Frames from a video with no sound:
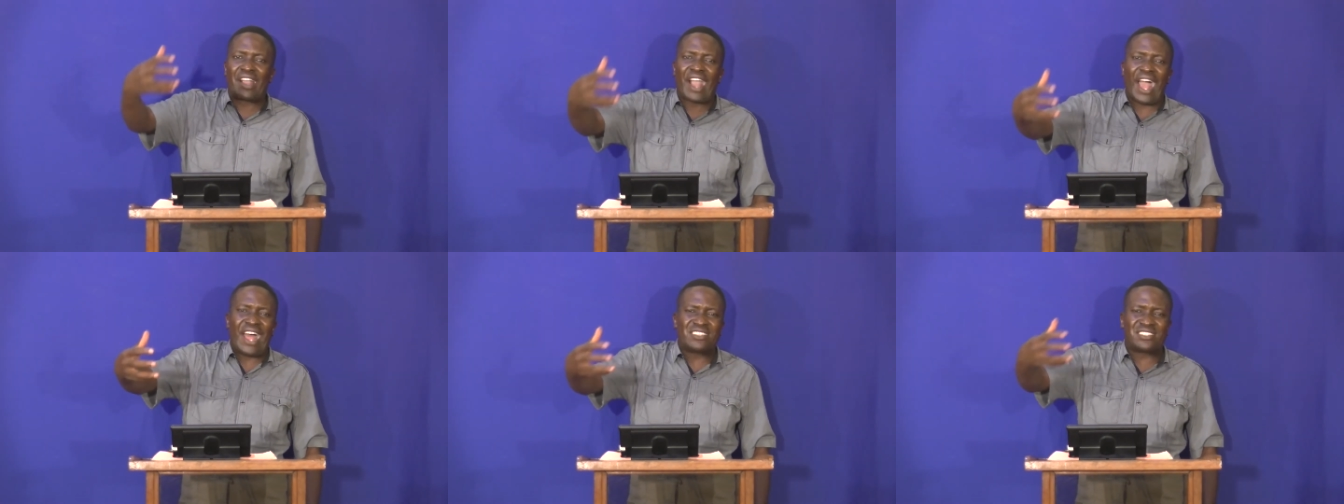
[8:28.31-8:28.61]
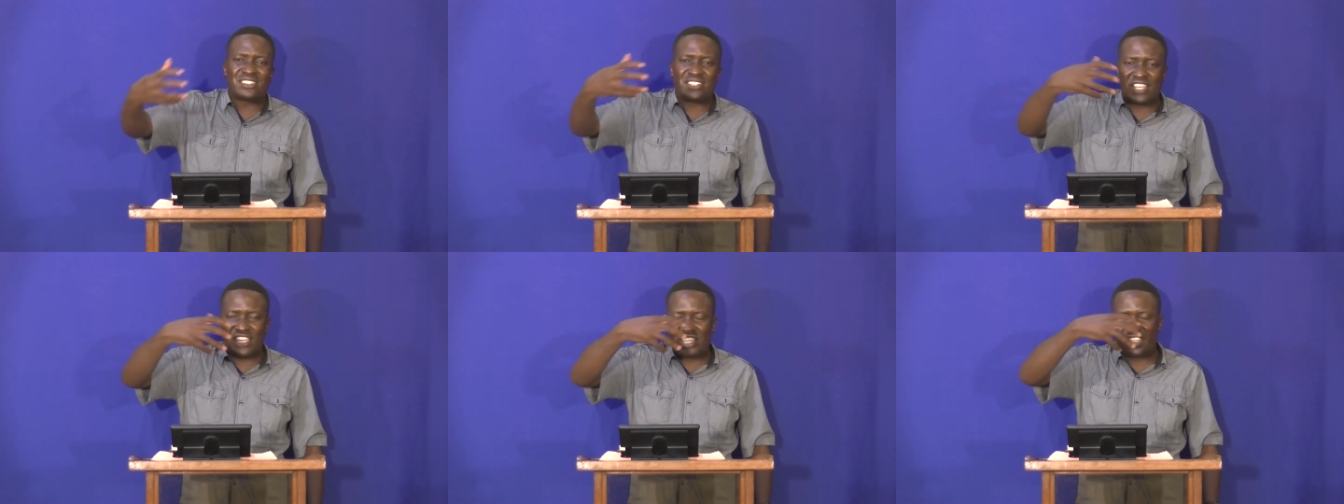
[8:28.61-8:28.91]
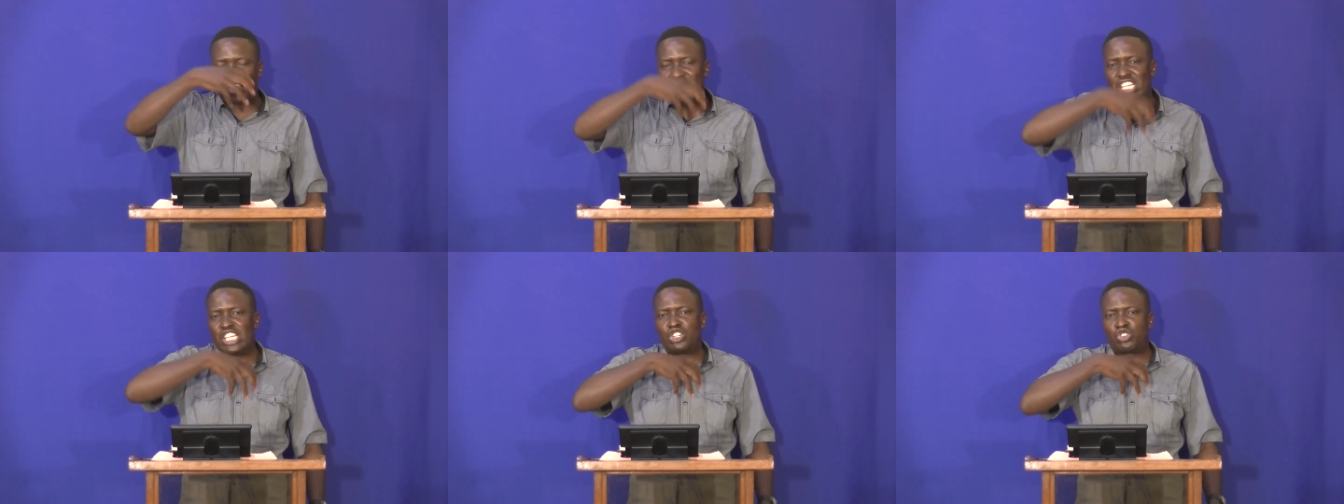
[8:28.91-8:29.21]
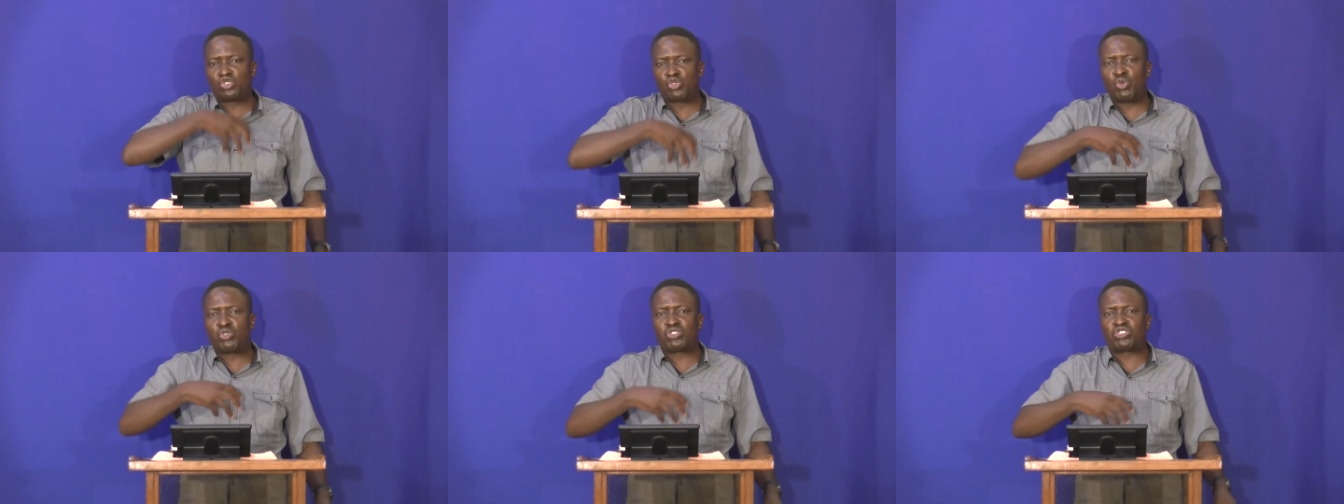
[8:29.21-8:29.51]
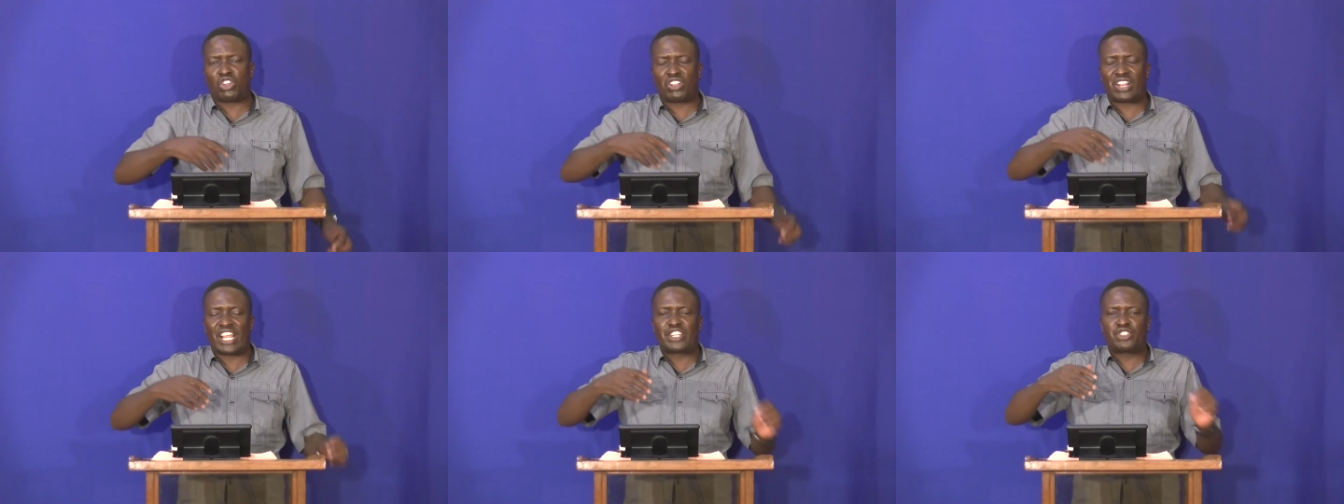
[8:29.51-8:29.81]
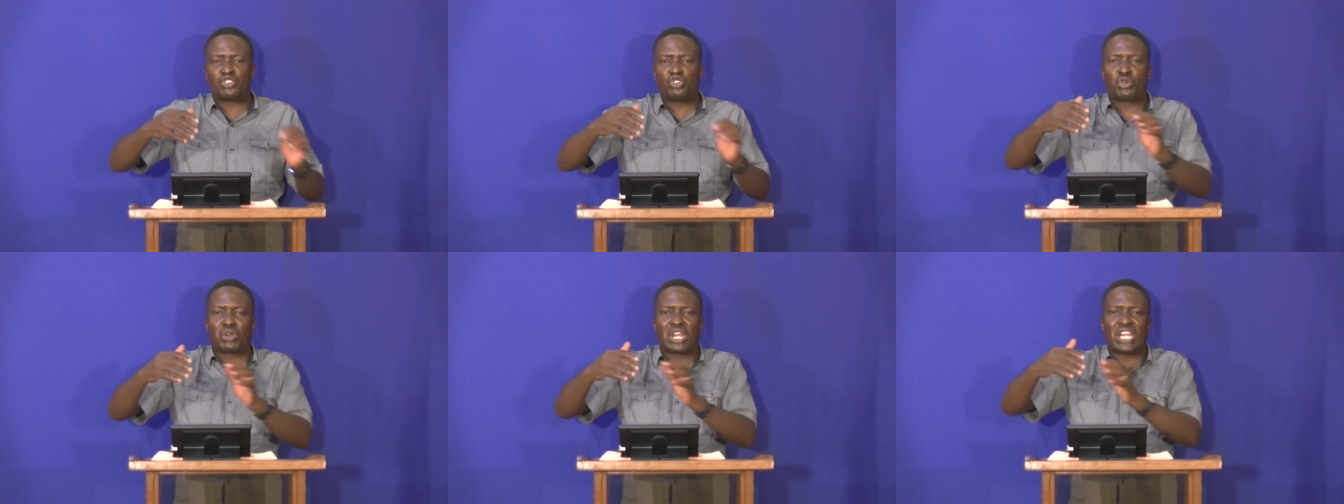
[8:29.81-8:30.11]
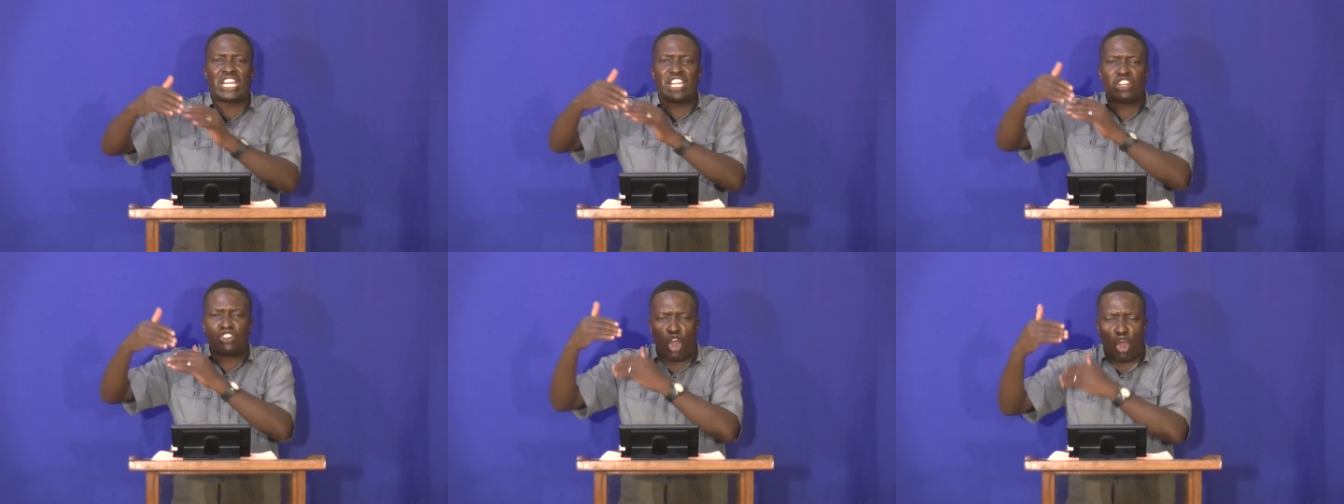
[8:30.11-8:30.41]
cast it into so that you
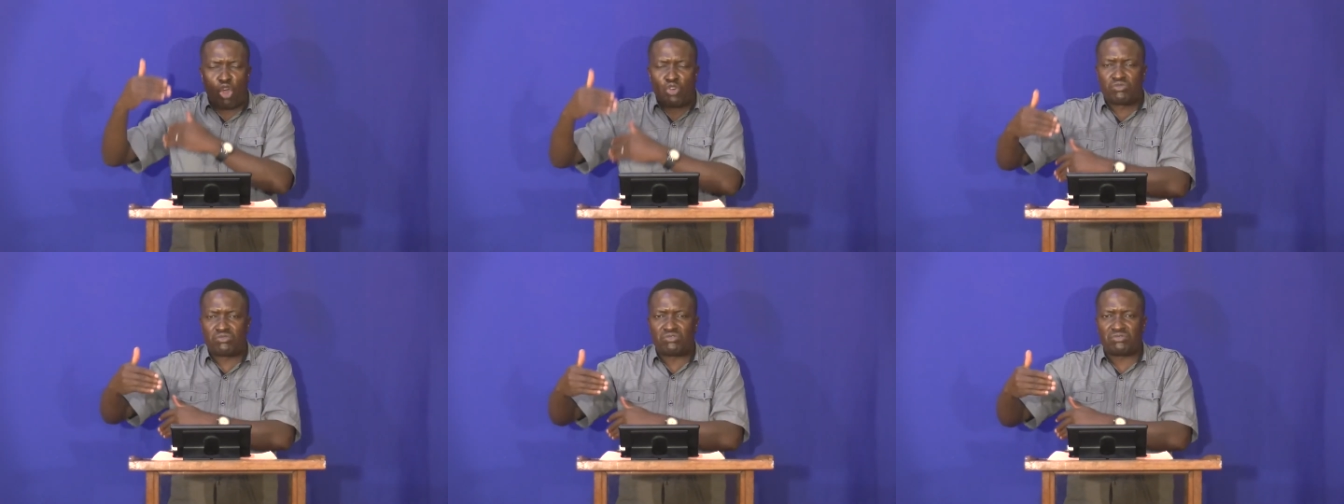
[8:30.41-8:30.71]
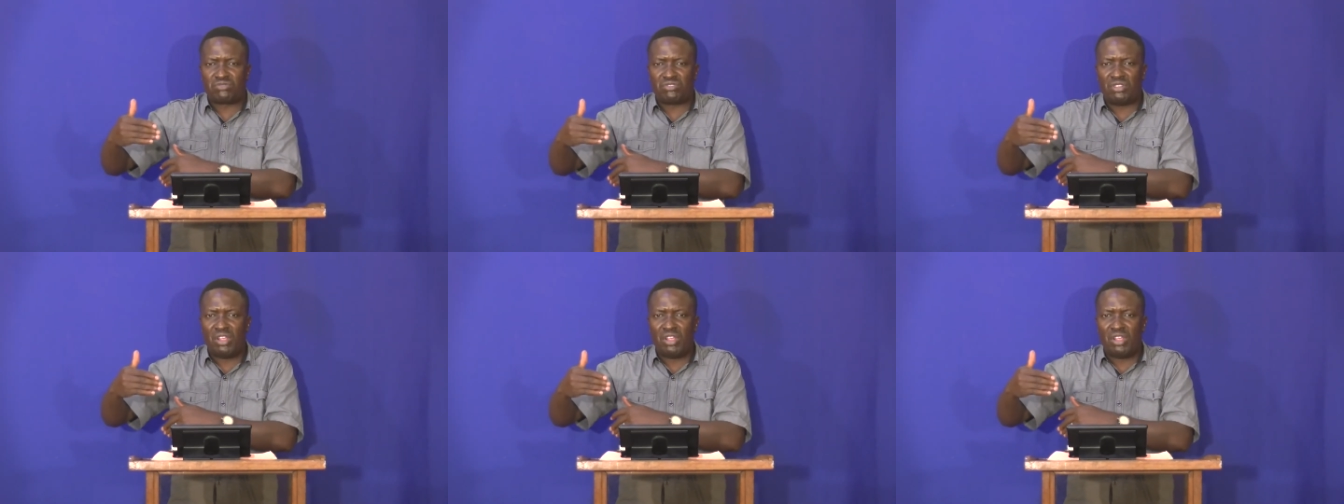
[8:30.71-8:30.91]
really know